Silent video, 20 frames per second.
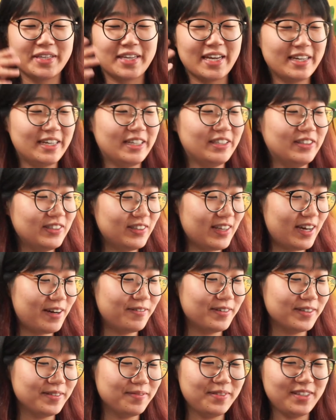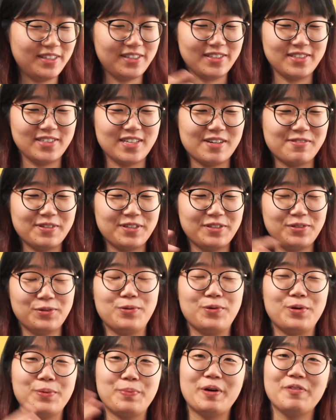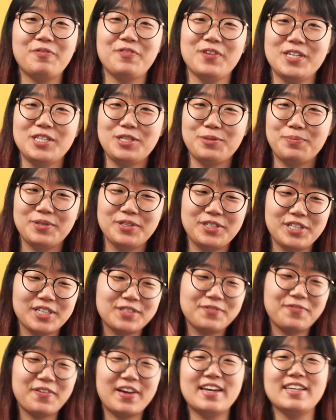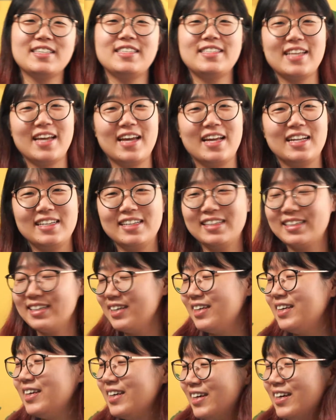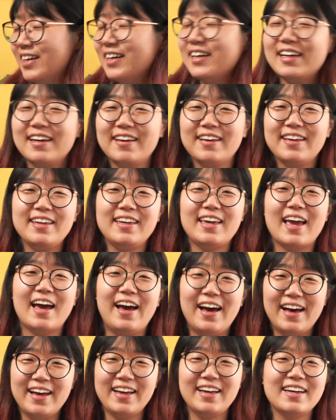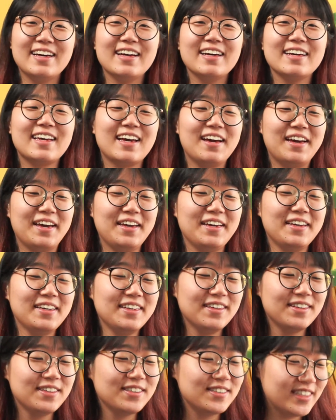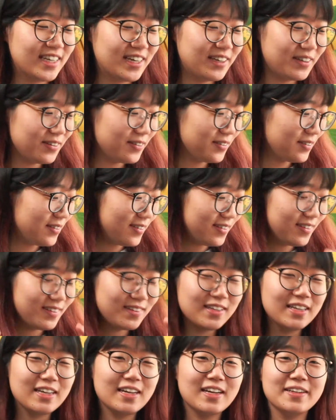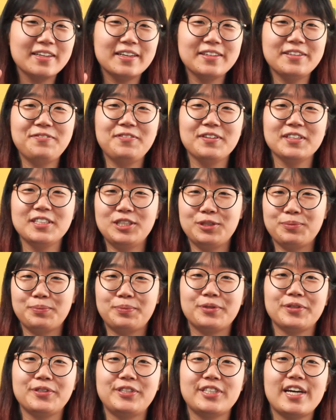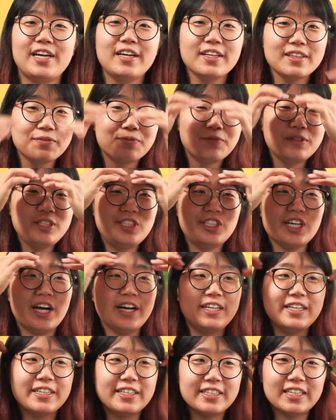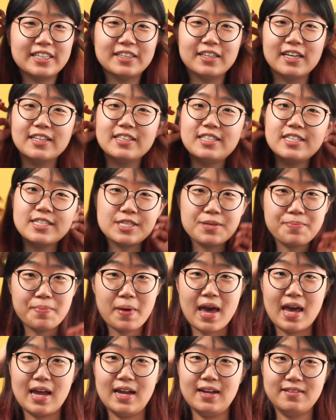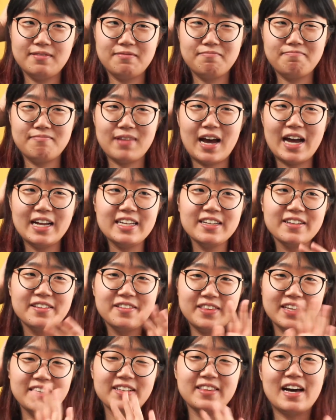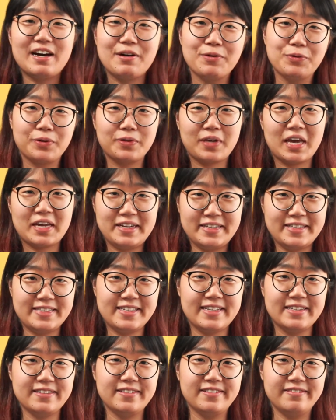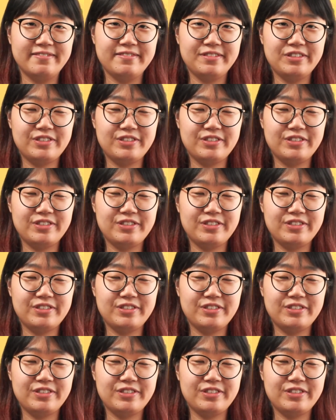getting to that one because I want to talk about finished projects first. And yeah, okay. So another finished project, which I didn't anticipate, I didn't think that I will get it done